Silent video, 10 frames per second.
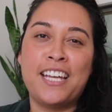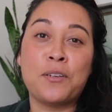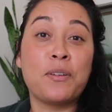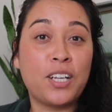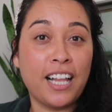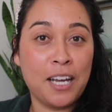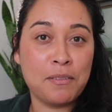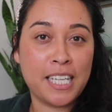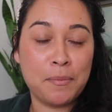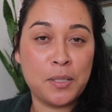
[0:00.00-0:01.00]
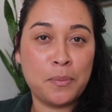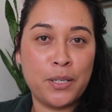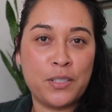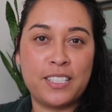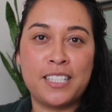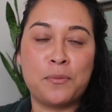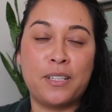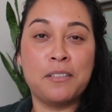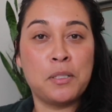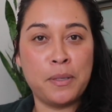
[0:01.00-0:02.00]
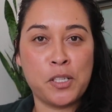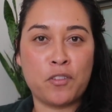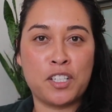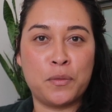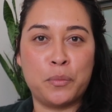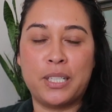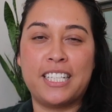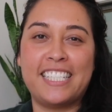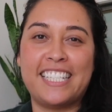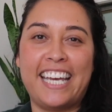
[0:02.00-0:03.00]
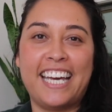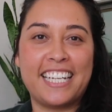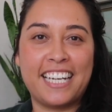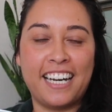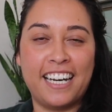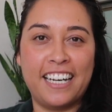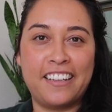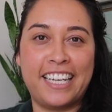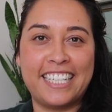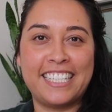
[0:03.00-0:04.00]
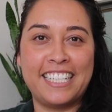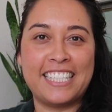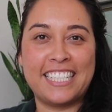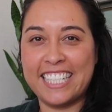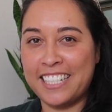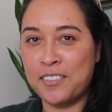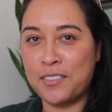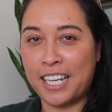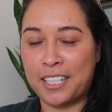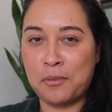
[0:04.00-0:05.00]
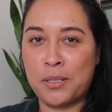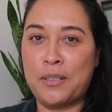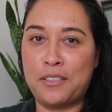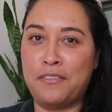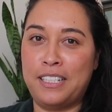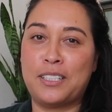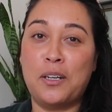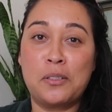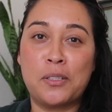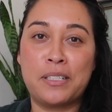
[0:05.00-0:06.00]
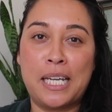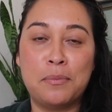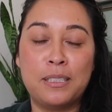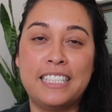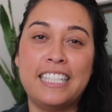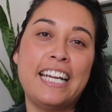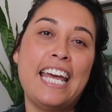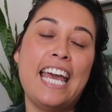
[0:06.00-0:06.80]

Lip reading: So when the client was coming to purchase this one, it was a bit stressful because they had a car that didn't look like it was going to fit the console table in it.